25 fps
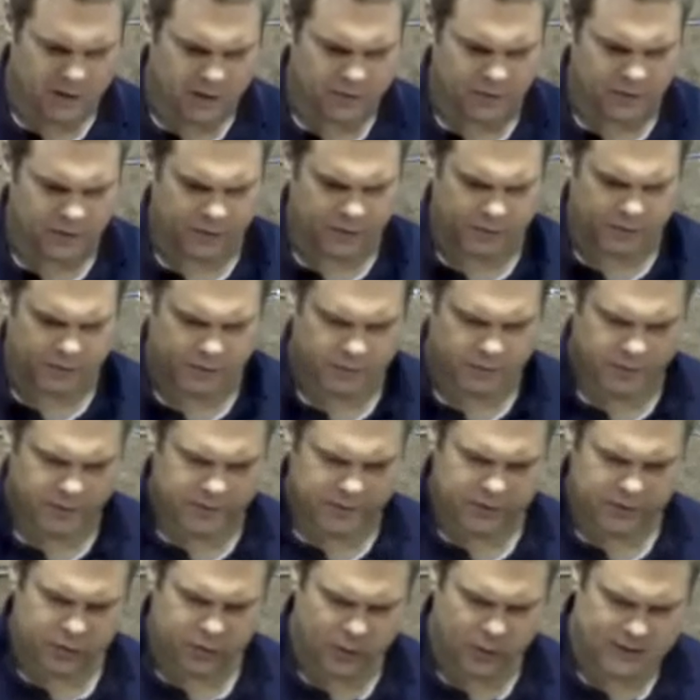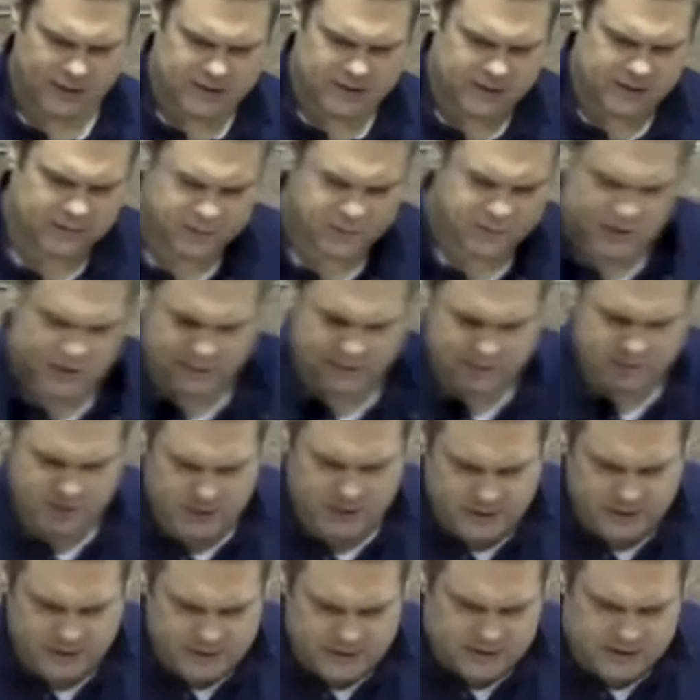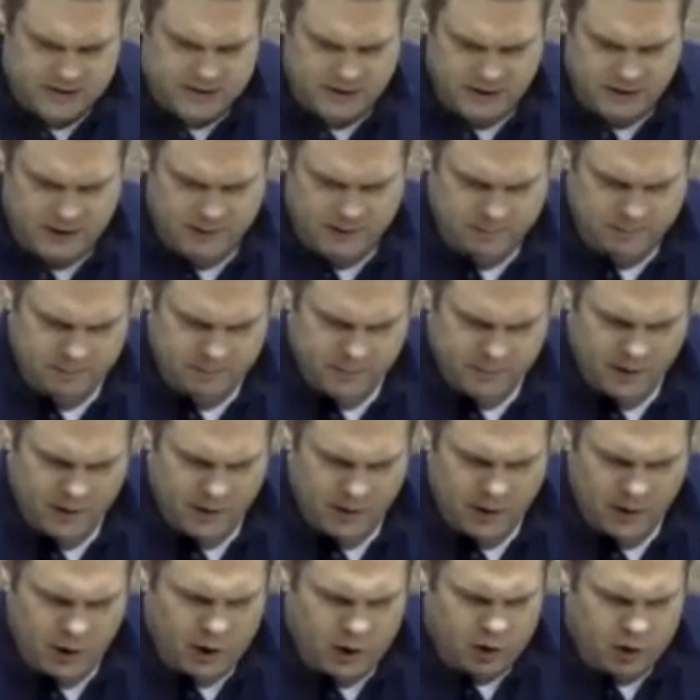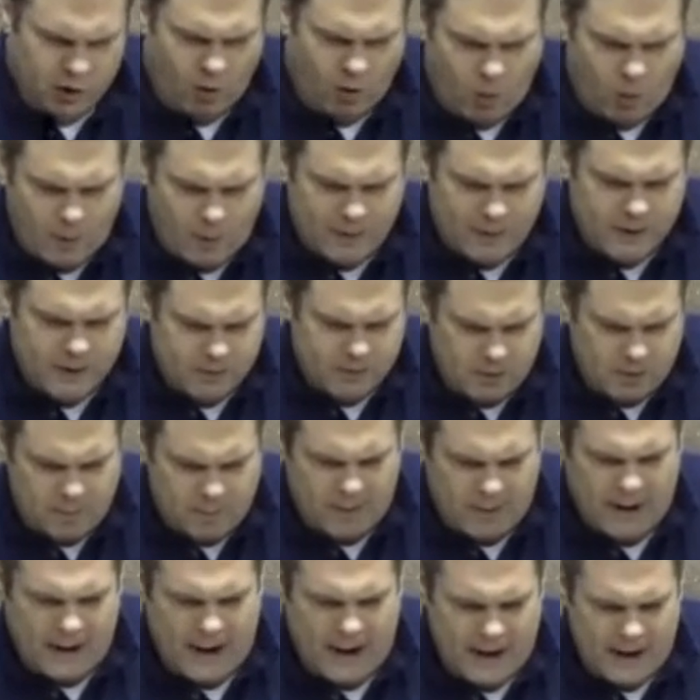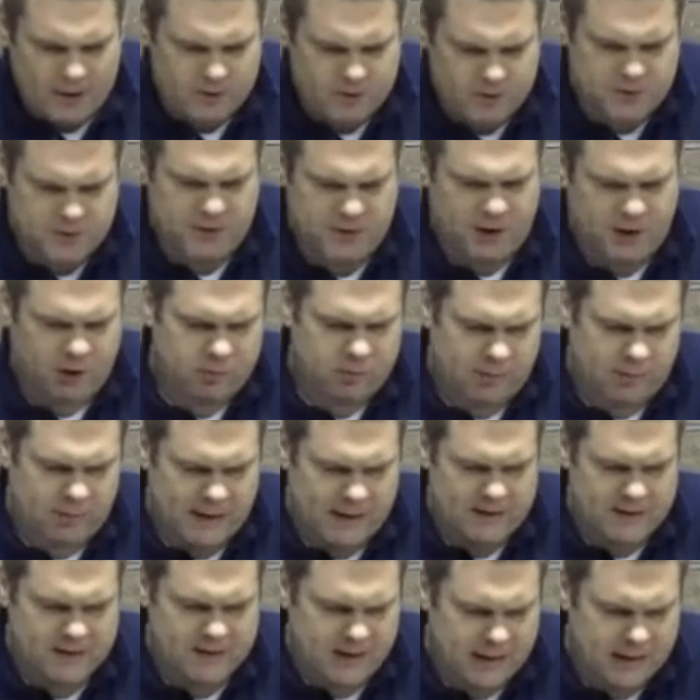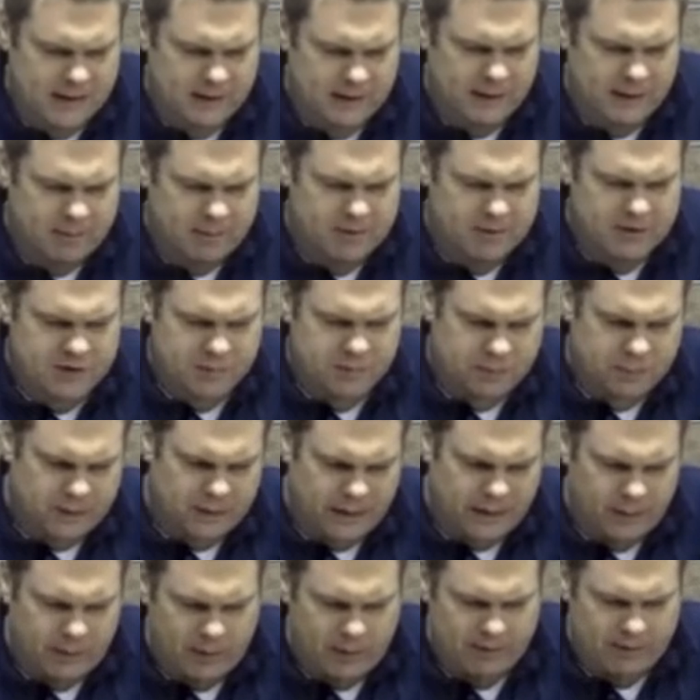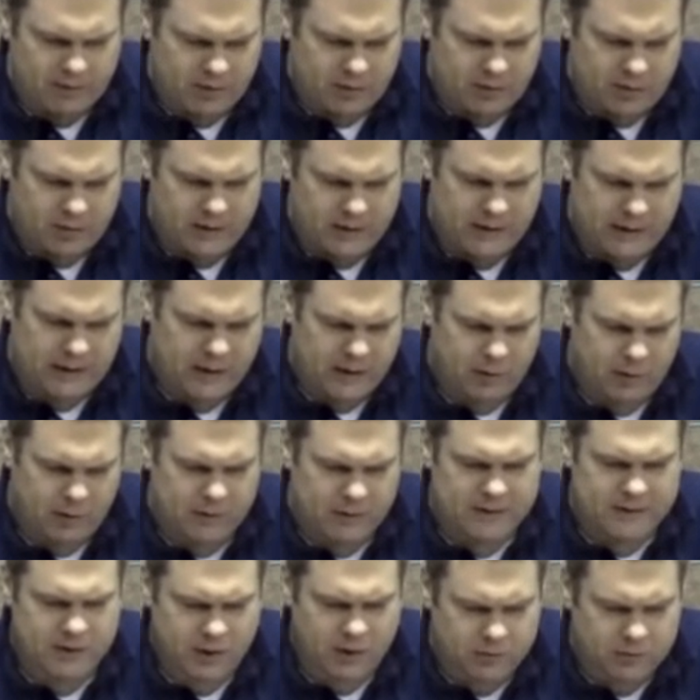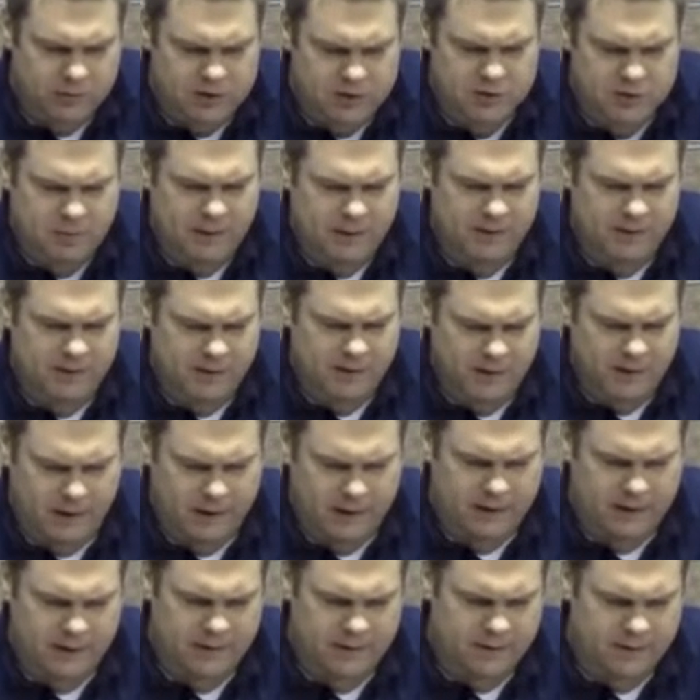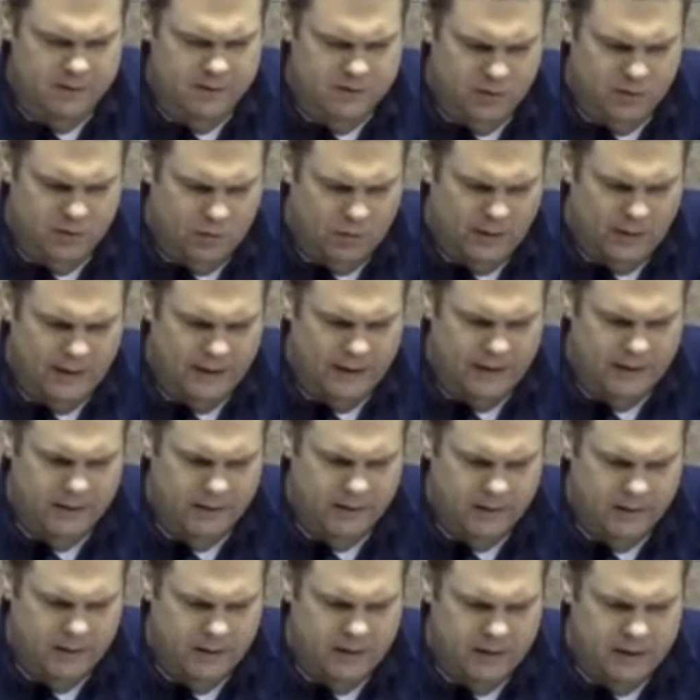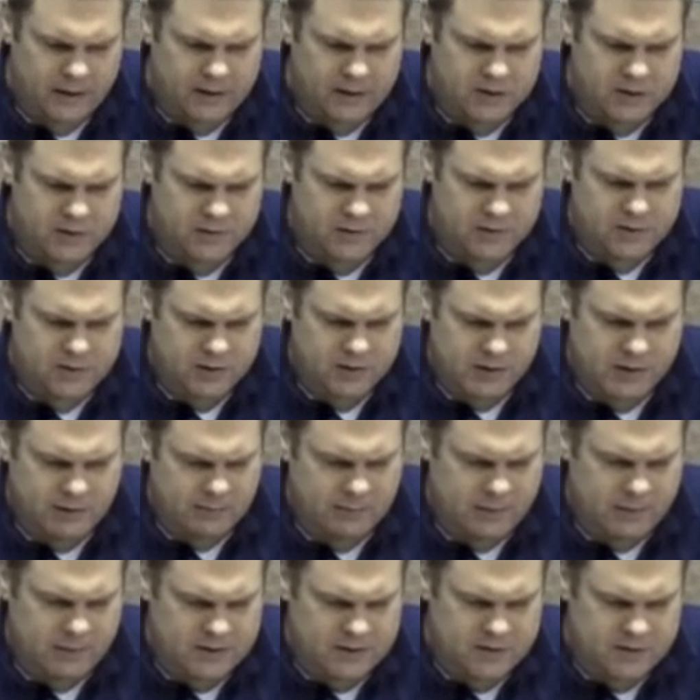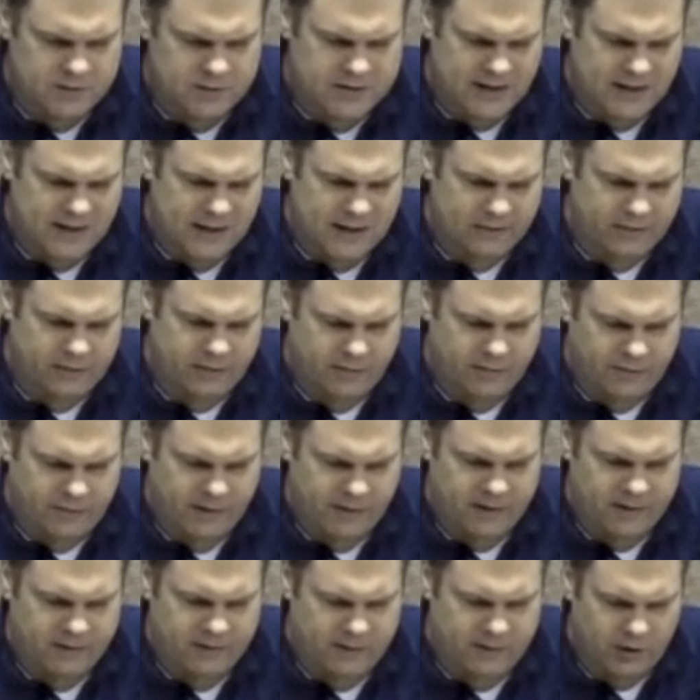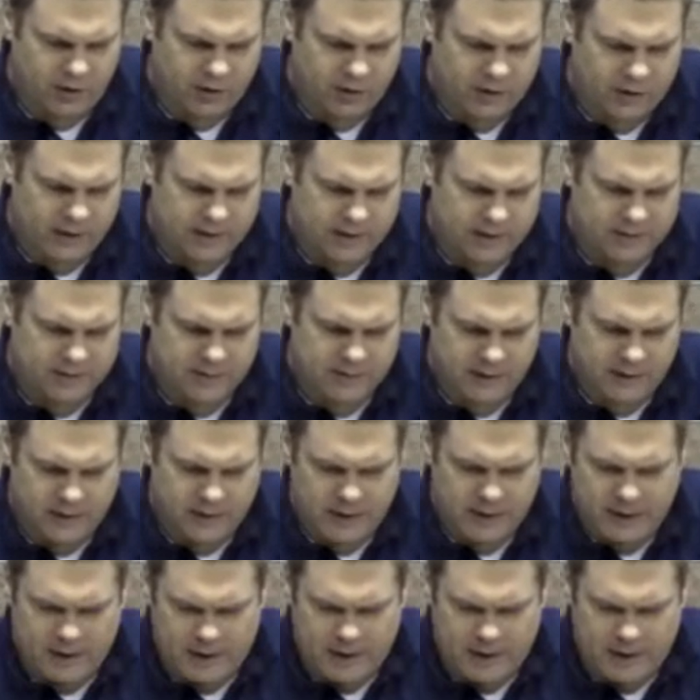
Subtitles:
So from verse 20 of chapter 19, "You are welcome at my house," the old man said. "Let me supply whatever you need, only don't spend the night in the square." So he took him into his house and fed his donkeys.